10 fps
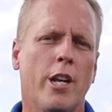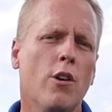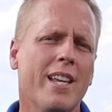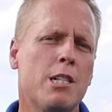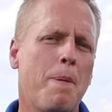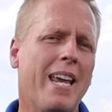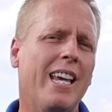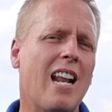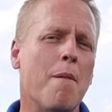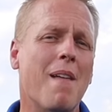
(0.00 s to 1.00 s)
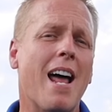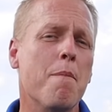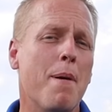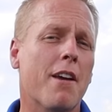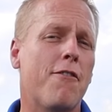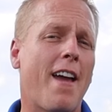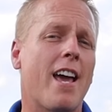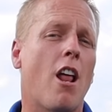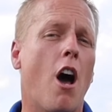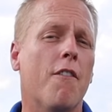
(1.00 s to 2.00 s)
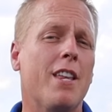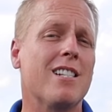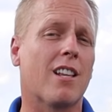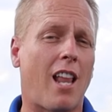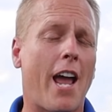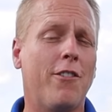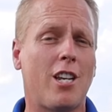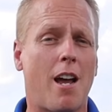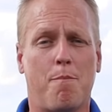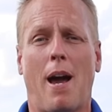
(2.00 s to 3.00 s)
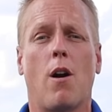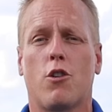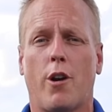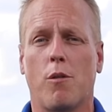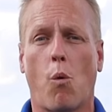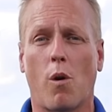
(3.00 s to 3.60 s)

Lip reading: Generally speaking, I'm not a big fan of these lifetime powertrain